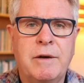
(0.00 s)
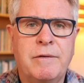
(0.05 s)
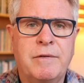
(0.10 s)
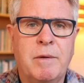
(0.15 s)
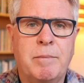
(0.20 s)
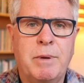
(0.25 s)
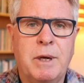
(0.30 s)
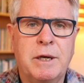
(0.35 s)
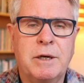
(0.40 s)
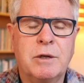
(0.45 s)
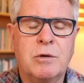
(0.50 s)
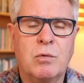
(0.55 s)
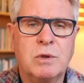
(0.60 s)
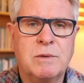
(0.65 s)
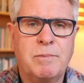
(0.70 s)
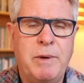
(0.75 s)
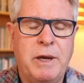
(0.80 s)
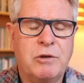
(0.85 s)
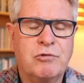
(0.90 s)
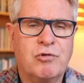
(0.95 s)
of the political
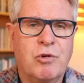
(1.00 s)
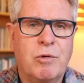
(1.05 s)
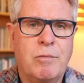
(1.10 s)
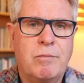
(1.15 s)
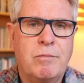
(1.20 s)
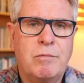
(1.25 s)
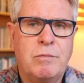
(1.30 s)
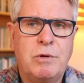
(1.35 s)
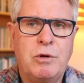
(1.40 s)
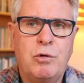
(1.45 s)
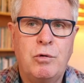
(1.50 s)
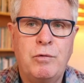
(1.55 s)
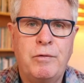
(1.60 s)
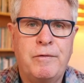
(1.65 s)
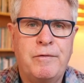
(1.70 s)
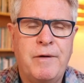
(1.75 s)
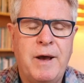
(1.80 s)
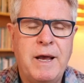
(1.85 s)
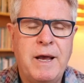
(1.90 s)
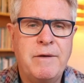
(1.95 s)
spectrum you
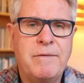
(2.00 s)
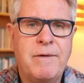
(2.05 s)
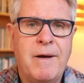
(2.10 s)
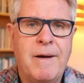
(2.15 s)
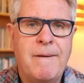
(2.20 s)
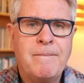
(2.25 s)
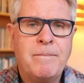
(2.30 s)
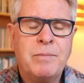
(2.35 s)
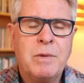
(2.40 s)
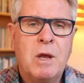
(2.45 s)
favour,